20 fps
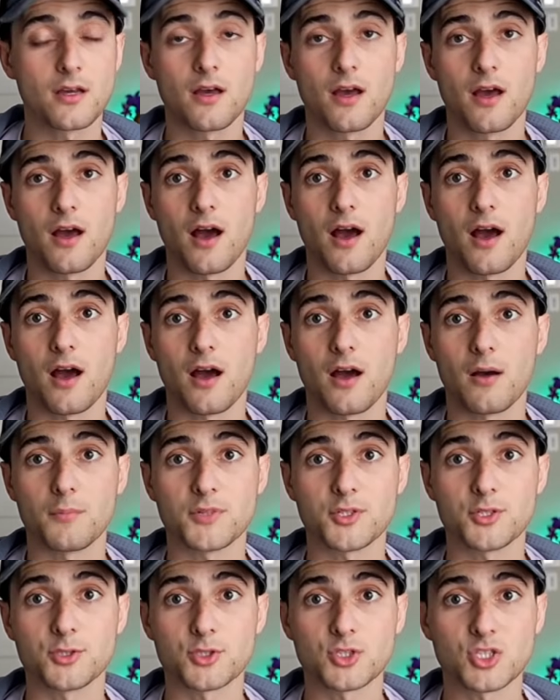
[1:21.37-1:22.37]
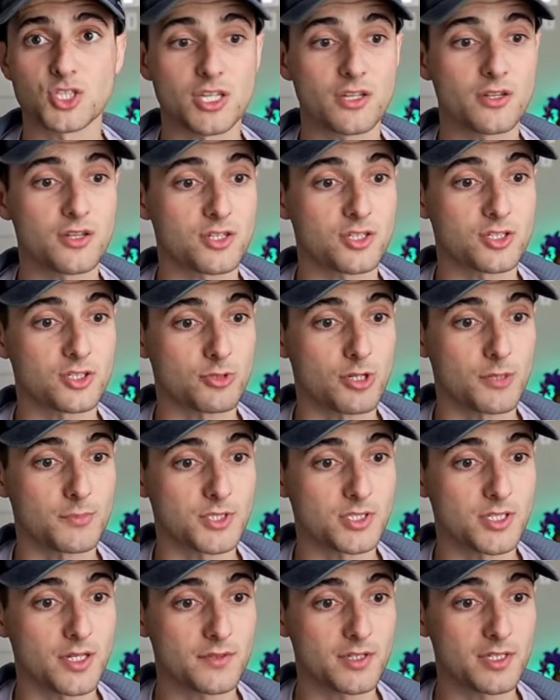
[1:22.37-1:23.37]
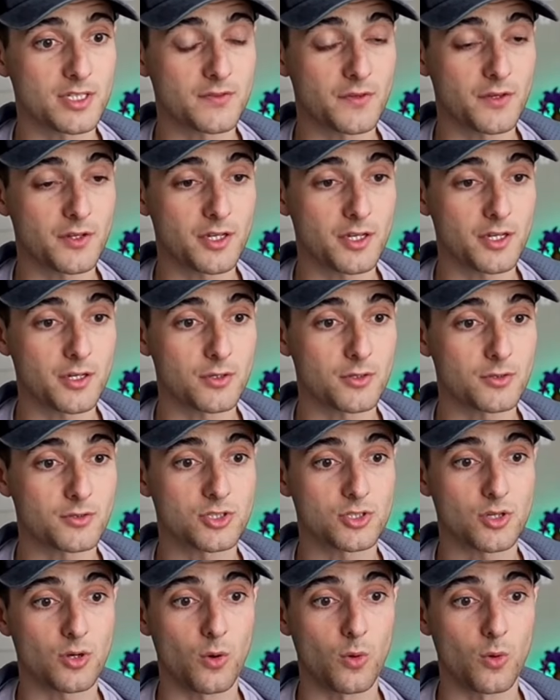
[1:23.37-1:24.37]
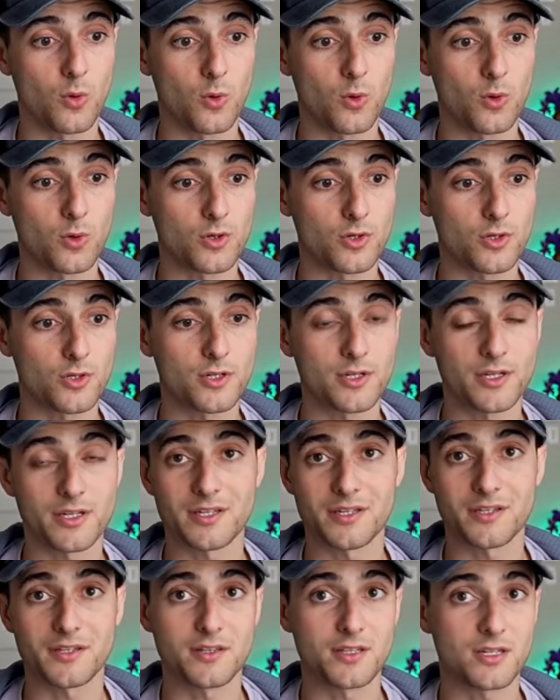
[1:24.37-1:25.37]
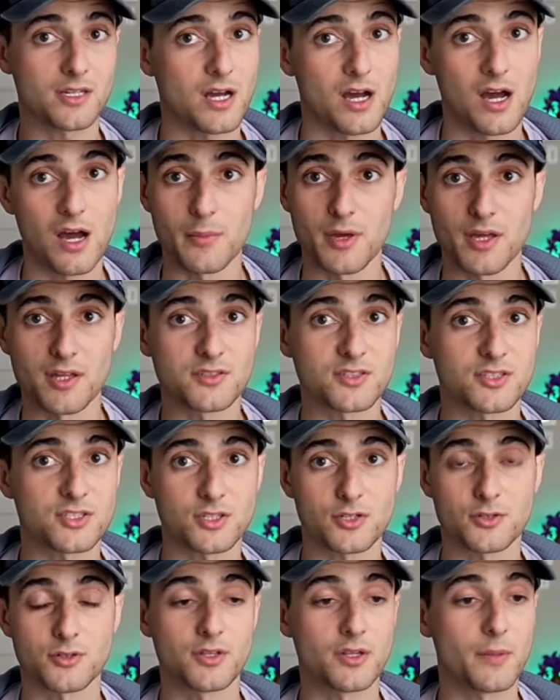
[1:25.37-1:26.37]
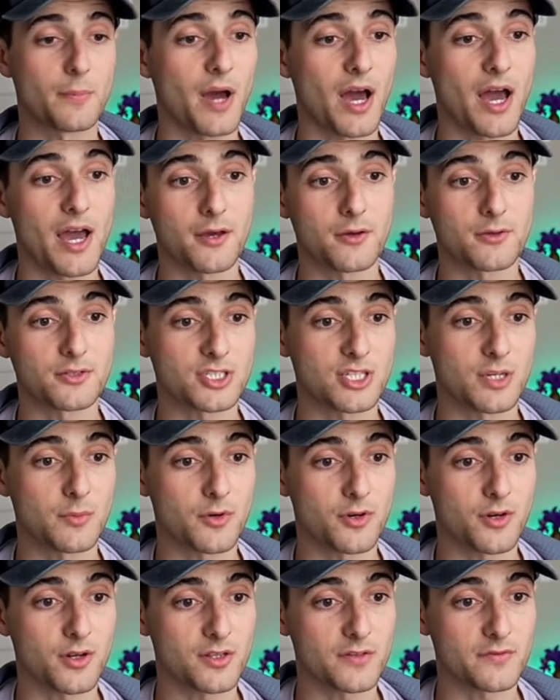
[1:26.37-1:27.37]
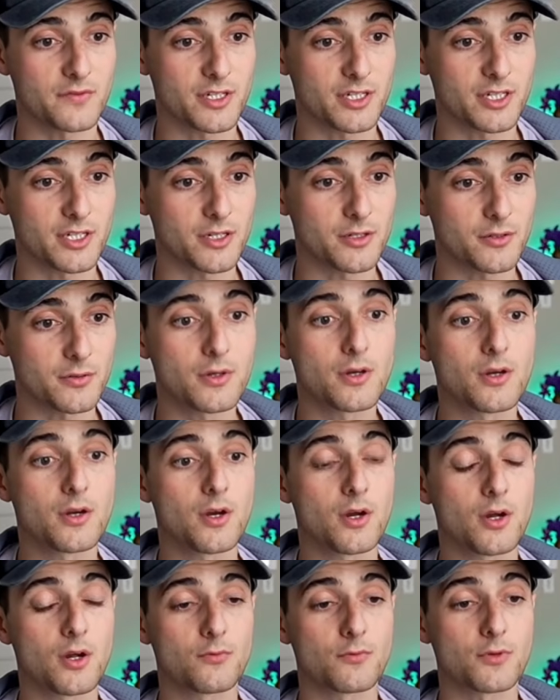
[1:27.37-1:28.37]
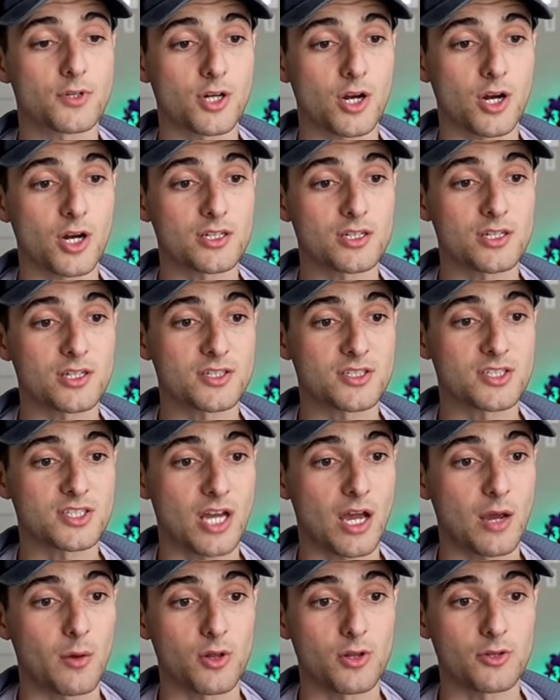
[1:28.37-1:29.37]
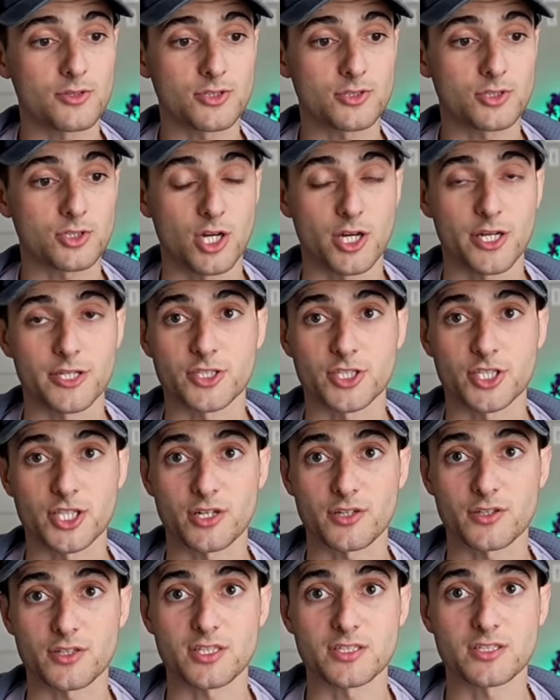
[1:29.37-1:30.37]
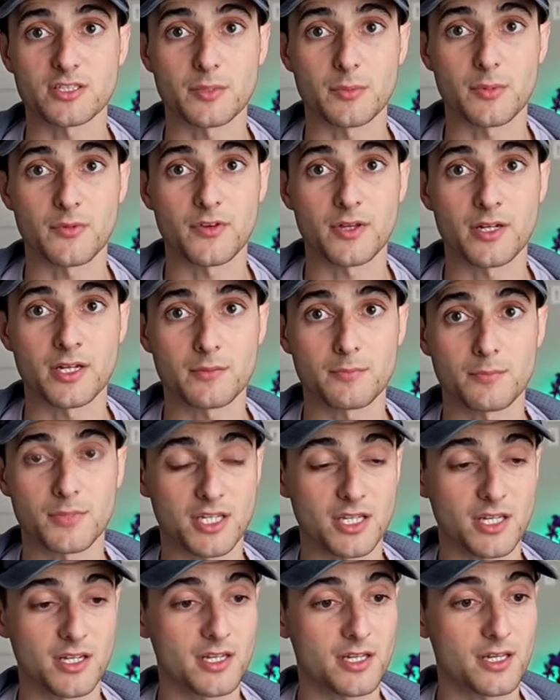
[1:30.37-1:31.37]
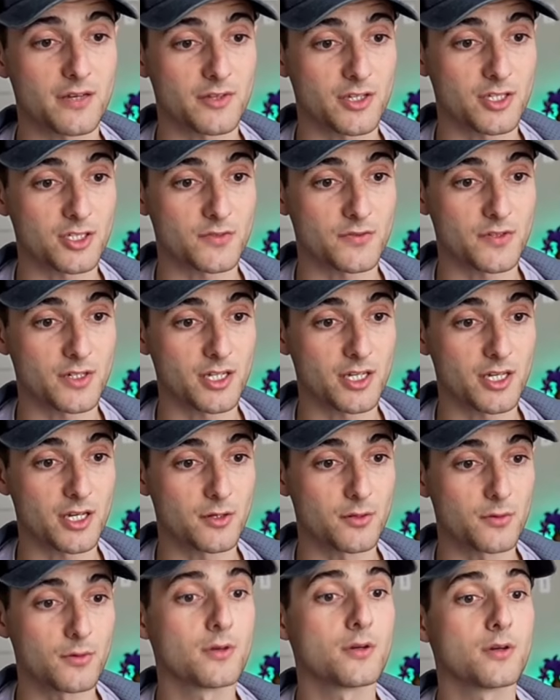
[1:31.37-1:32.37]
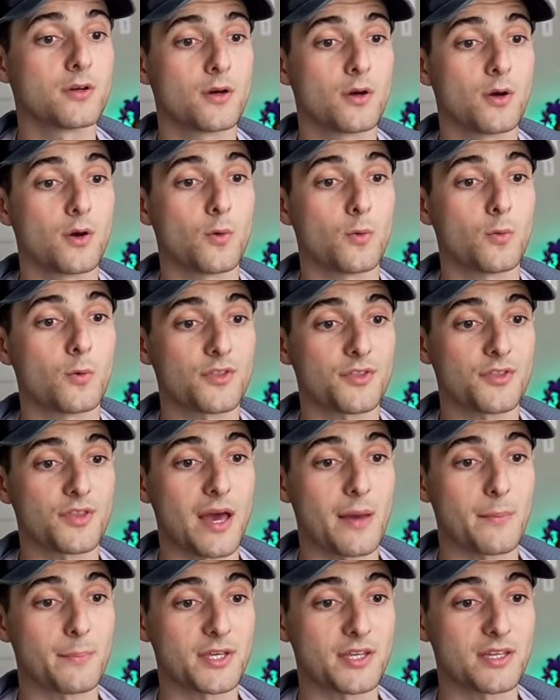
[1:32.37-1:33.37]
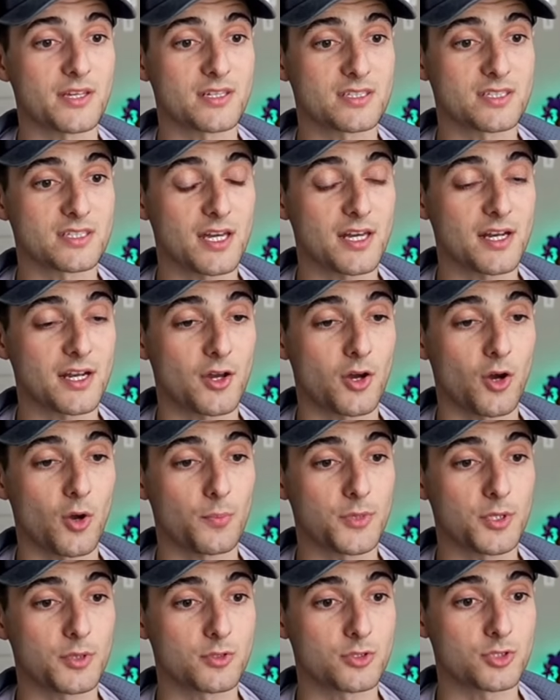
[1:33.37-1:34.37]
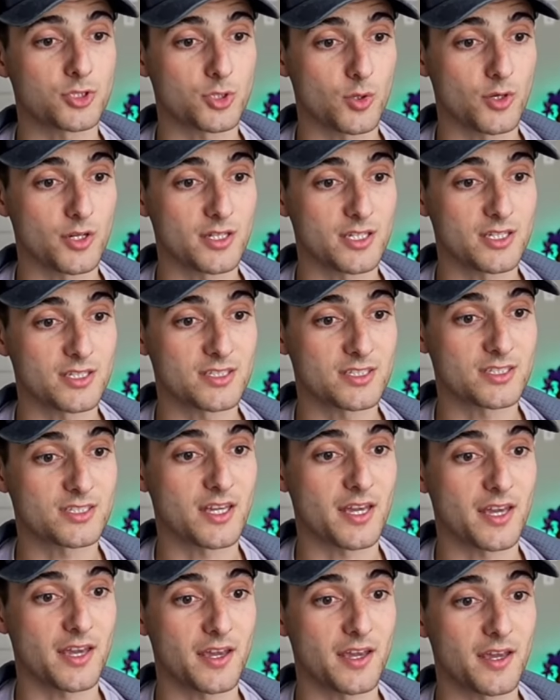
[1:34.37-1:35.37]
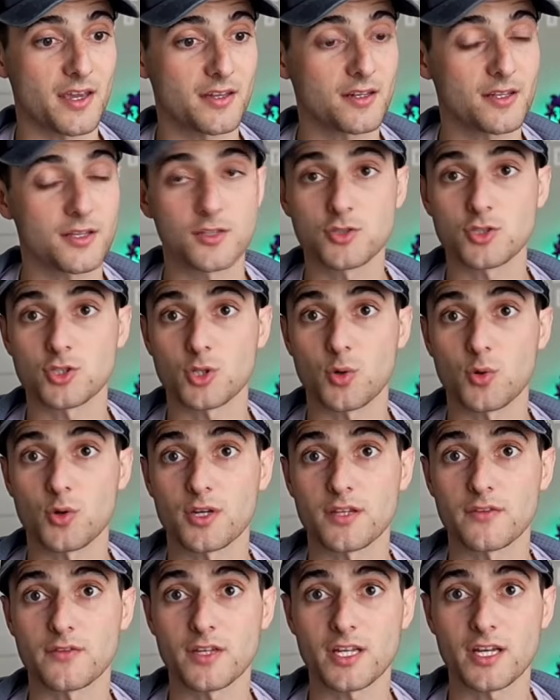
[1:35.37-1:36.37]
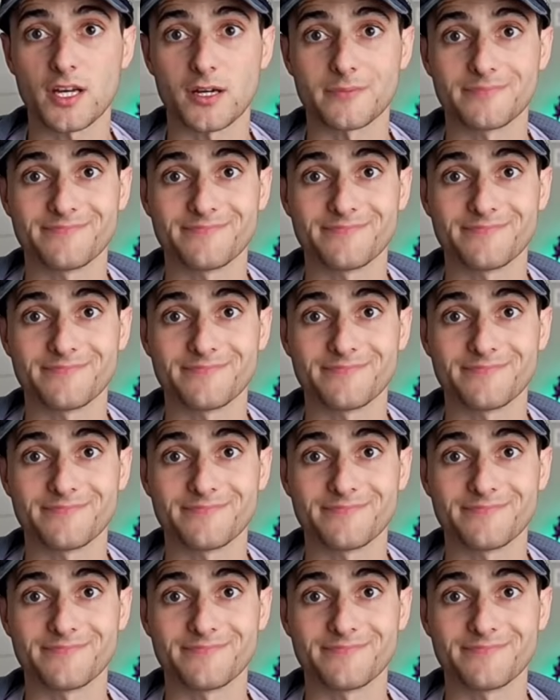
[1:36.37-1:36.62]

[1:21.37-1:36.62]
usually in the description of these videos or in the comments or in the bio somewhere on the video. Regardless, I will also try and share these in the beginning of each video. With that being said, I hope you enjoy this and enjoy the video.